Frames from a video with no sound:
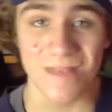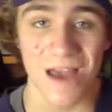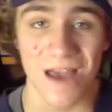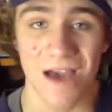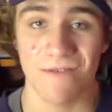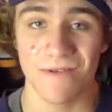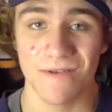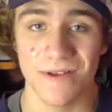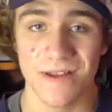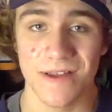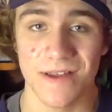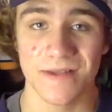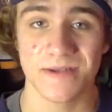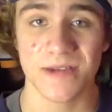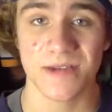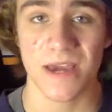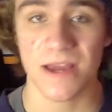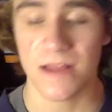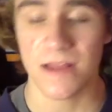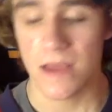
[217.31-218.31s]
I really didn't
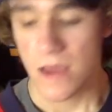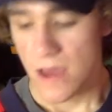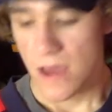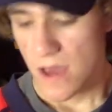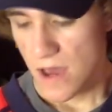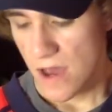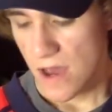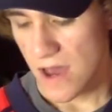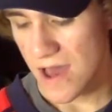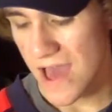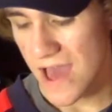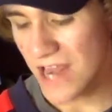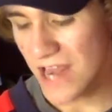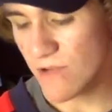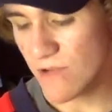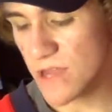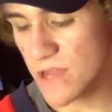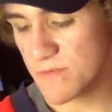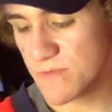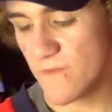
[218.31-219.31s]
see it.
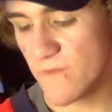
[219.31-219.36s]
Anyways,